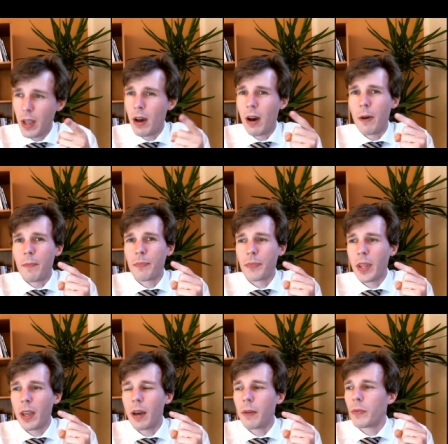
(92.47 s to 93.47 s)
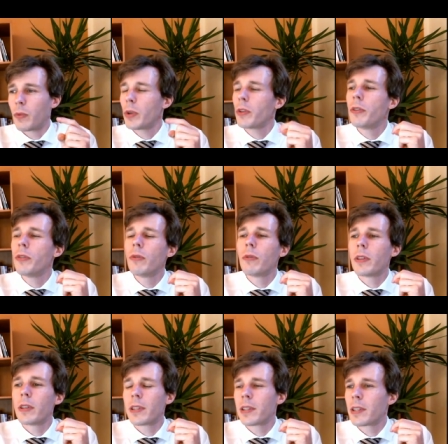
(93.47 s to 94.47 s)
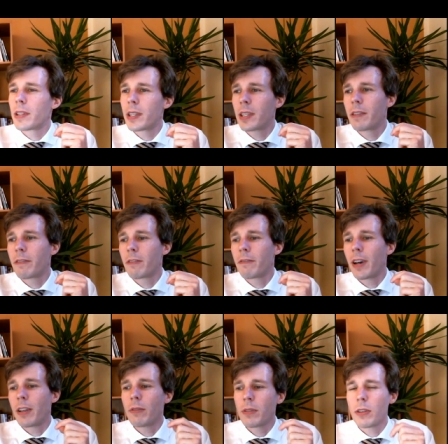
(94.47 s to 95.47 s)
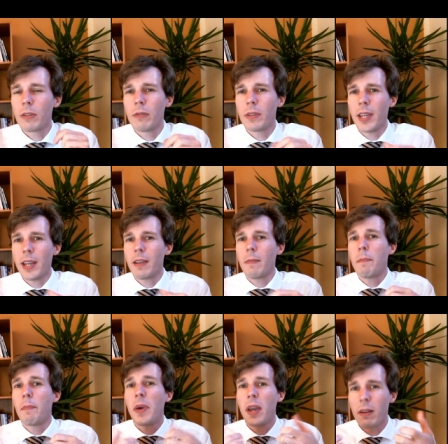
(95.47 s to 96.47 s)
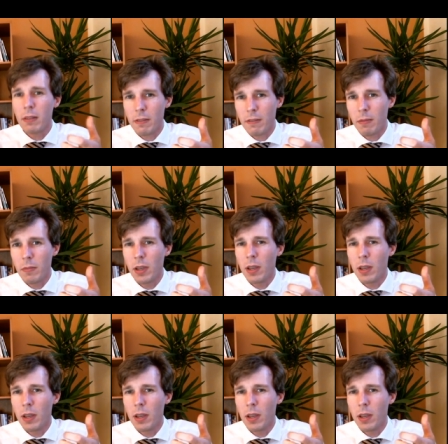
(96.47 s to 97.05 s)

Um, and what you do with these six different values, you take pairs of them.